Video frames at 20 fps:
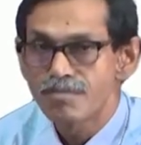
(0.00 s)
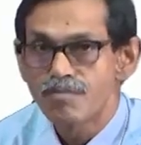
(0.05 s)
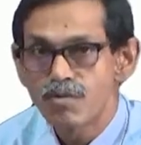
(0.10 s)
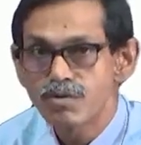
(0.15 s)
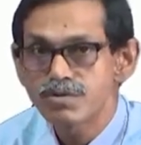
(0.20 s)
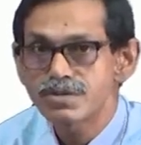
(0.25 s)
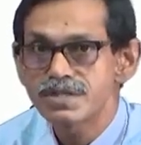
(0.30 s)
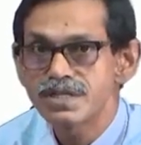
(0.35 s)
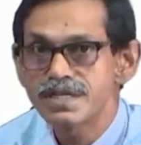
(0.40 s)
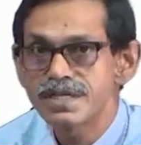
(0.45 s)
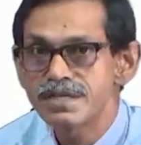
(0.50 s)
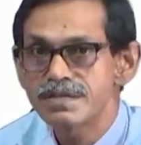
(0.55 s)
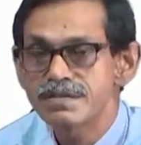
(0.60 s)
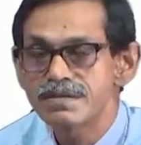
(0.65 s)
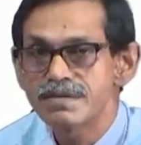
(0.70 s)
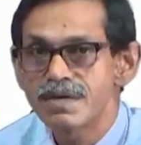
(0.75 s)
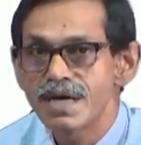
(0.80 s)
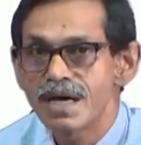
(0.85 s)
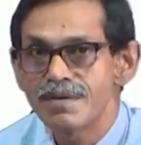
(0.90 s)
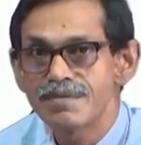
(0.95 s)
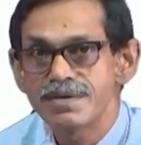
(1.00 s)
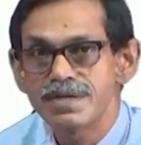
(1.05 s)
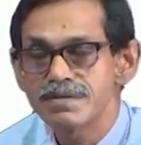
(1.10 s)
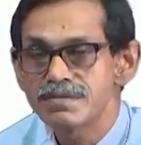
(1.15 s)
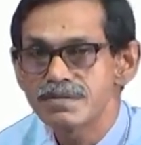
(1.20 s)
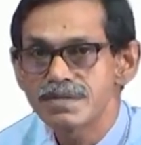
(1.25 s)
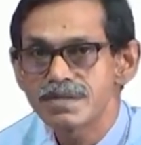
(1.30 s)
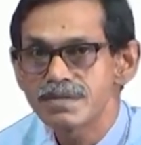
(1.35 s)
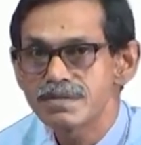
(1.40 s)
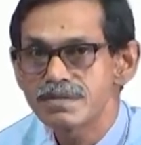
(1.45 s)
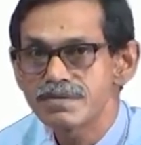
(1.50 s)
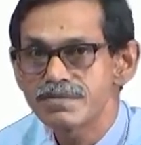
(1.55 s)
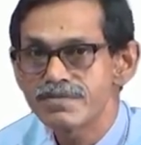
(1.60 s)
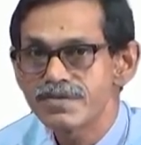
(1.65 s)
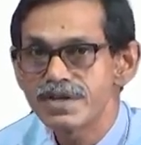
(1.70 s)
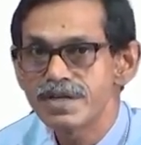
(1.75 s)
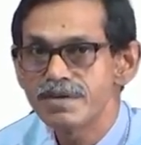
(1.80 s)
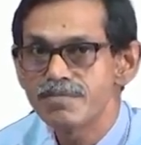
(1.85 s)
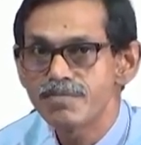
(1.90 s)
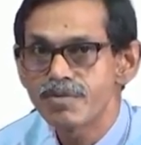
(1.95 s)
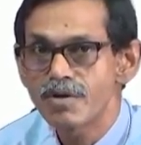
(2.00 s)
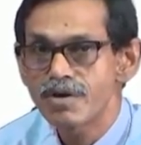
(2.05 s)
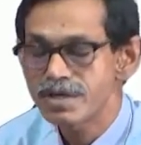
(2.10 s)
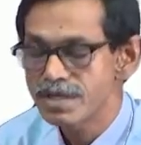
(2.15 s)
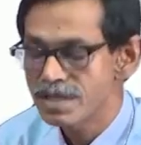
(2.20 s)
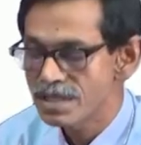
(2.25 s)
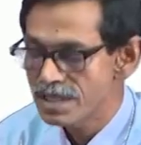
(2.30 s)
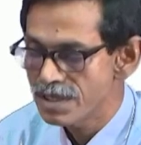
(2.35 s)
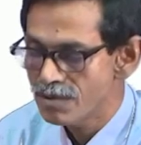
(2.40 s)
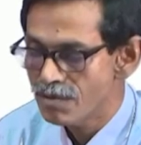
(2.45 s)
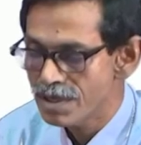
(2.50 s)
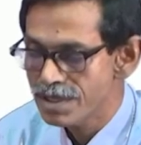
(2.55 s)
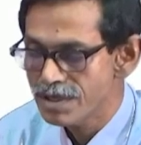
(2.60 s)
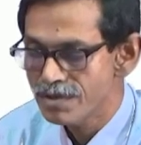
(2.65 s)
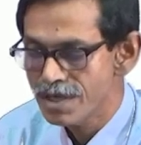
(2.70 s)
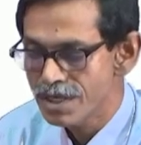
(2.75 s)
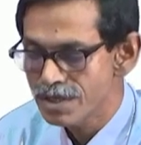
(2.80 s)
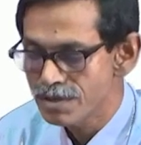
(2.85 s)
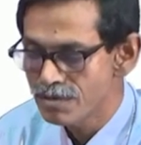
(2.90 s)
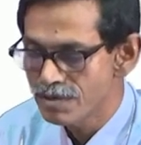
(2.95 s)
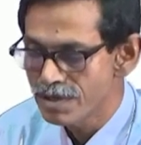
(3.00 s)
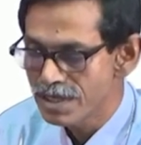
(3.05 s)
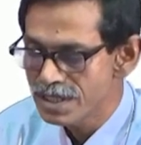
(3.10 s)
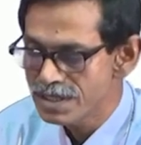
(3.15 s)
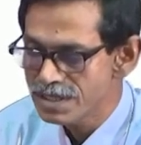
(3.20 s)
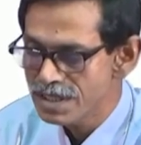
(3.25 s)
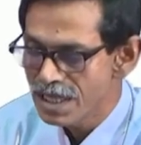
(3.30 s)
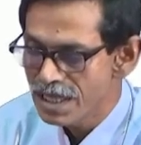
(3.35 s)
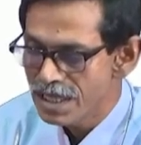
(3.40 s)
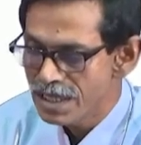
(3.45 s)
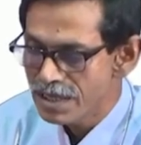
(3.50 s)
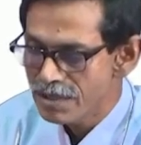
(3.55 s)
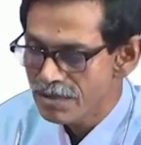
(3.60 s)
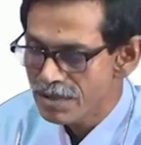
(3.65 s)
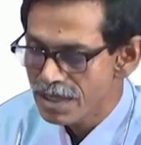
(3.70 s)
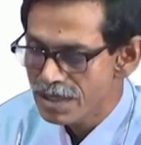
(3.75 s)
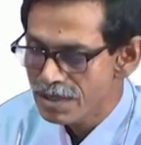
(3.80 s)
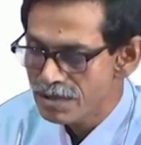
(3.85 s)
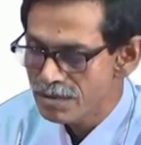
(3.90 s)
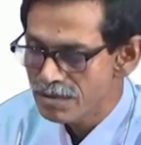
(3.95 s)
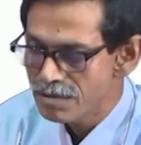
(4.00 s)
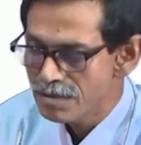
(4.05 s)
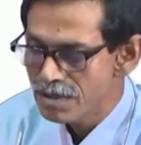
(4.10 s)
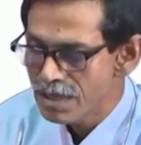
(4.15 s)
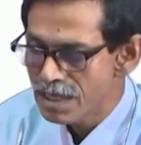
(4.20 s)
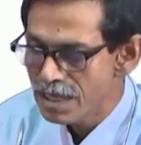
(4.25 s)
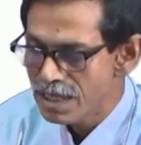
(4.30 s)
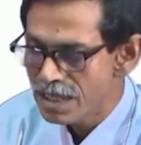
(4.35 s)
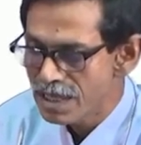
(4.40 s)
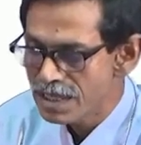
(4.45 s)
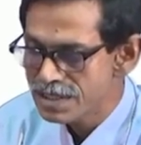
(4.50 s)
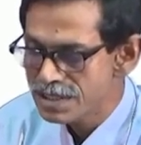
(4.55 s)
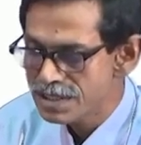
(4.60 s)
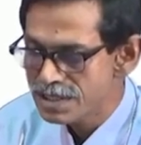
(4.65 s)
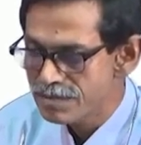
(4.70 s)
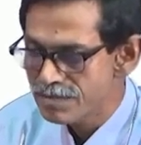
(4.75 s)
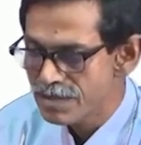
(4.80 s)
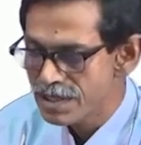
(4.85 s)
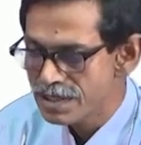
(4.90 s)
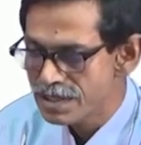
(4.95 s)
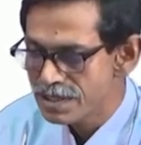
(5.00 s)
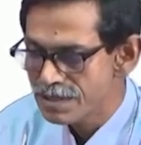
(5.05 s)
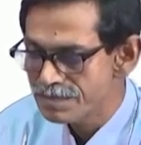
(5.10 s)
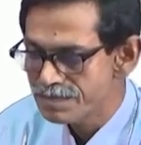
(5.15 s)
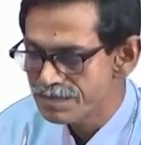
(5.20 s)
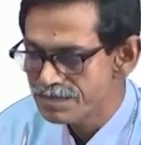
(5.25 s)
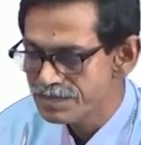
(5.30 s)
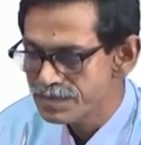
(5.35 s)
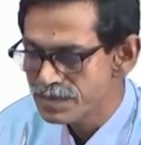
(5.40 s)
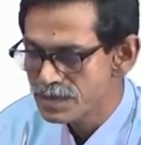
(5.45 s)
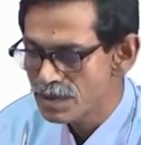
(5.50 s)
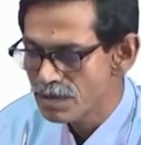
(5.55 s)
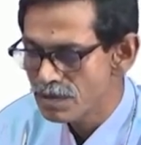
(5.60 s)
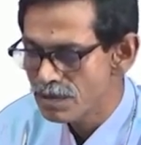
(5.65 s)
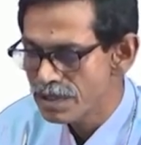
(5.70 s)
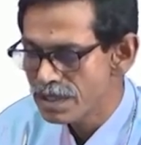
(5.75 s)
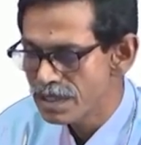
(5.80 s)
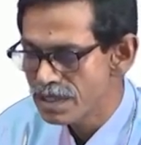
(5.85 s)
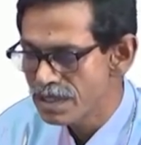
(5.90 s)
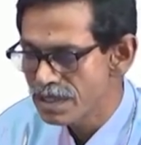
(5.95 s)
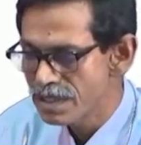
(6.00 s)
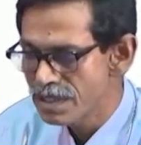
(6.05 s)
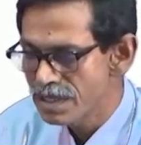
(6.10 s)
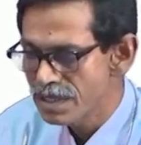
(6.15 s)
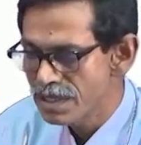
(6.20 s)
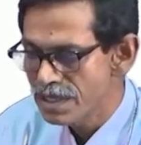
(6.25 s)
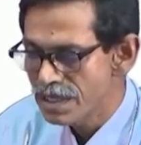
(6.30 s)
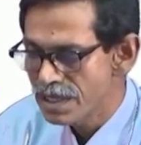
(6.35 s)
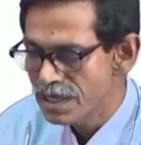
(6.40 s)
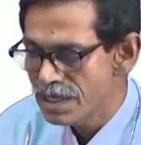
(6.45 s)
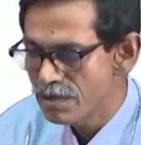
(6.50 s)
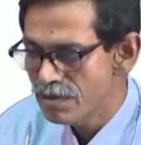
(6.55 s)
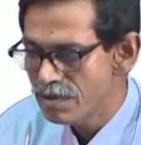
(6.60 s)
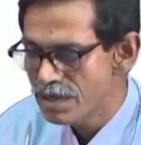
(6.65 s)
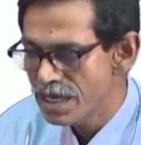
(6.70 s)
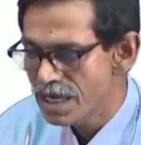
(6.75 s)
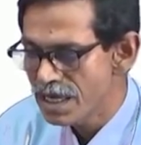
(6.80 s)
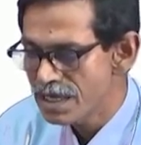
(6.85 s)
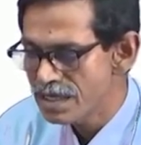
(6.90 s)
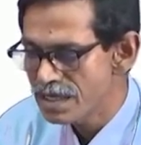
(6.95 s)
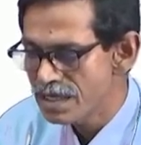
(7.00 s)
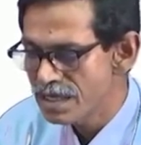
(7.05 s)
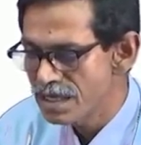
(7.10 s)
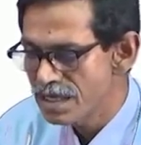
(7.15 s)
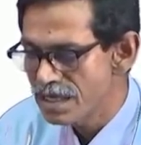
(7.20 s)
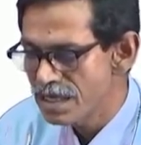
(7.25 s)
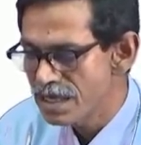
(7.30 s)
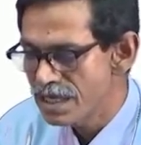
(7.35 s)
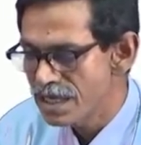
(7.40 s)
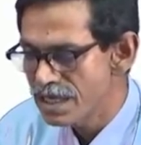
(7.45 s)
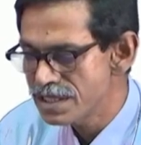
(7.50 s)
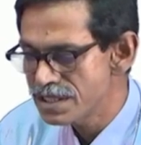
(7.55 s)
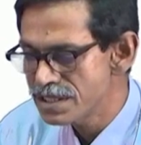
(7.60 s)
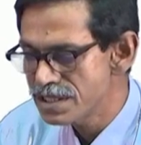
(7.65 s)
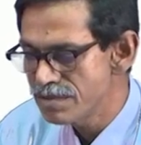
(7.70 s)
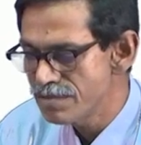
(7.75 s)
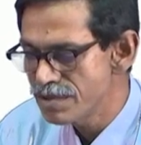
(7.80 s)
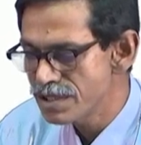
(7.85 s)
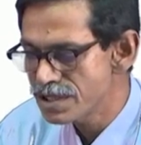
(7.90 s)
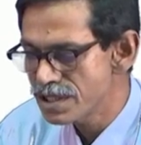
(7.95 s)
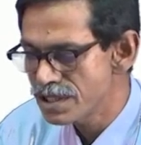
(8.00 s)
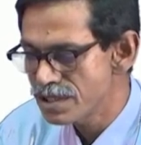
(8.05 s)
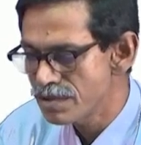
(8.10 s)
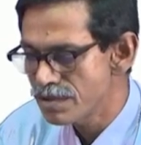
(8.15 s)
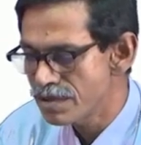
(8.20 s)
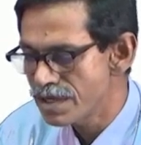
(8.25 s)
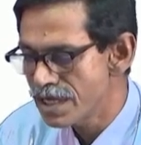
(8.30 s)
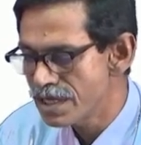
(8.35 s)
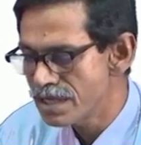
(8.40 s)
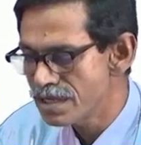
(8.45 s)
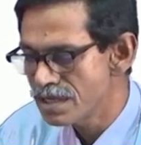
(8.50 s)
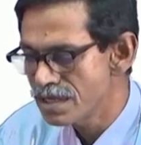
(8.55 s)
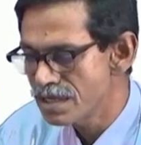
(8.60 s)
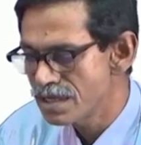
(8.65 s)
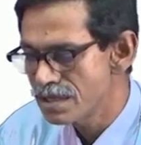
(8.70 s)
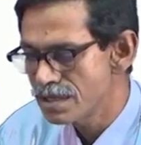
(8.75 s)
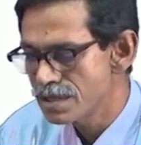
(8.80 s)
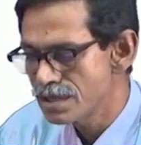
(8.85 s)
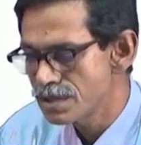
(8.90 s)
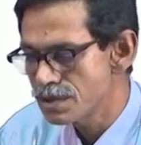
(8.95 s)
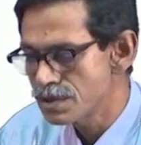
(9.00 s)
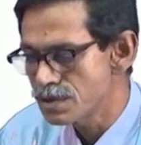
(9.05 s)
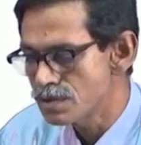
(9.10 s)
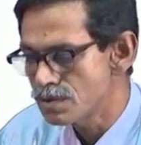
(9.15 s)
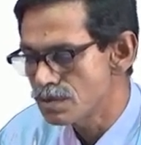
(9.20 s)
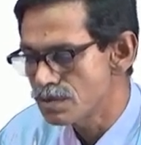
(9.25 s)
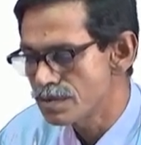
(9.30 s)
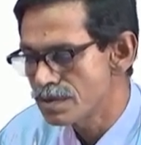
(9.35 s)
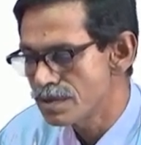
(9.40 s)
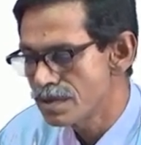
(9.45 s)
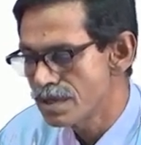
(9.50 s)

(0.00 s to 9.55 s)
mostly it, I mean very importantly what you can do is you can do estimate. Okay. You can estimation you can do.